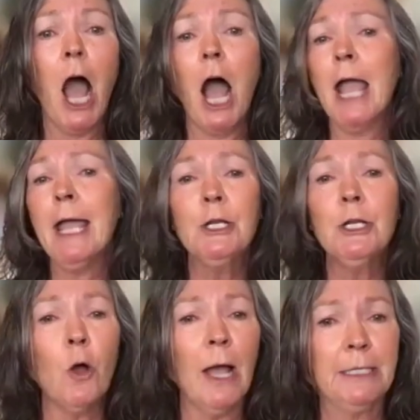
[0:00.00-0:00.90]
I had
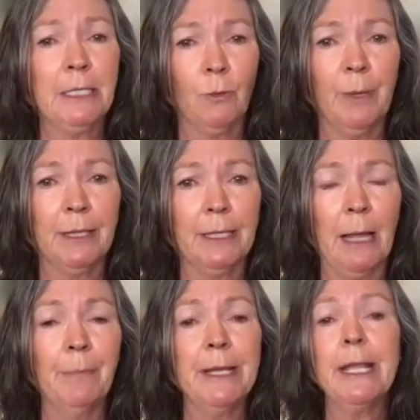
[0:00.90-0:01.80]
no idea about the
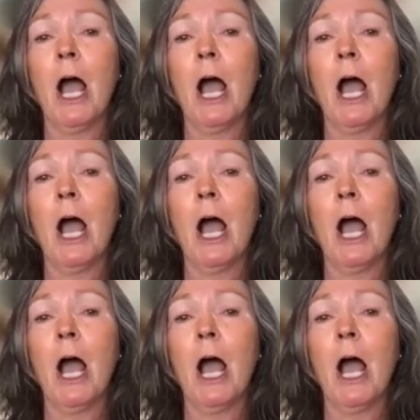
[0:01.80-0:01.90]
company.